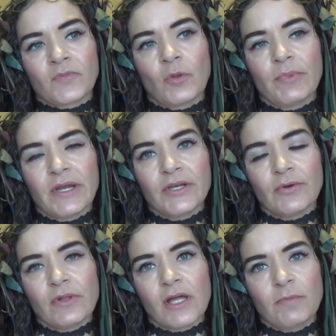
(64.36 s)
but I
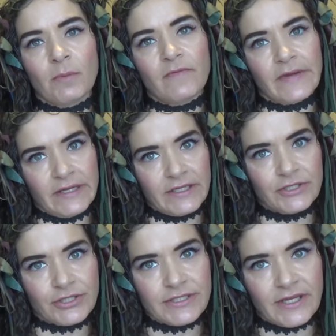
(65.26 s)
know a lot of people find it
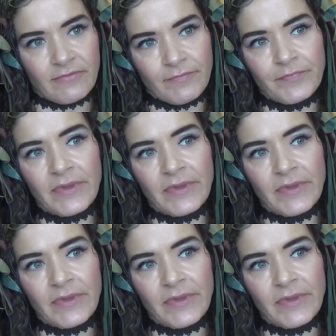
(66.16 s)
interesting,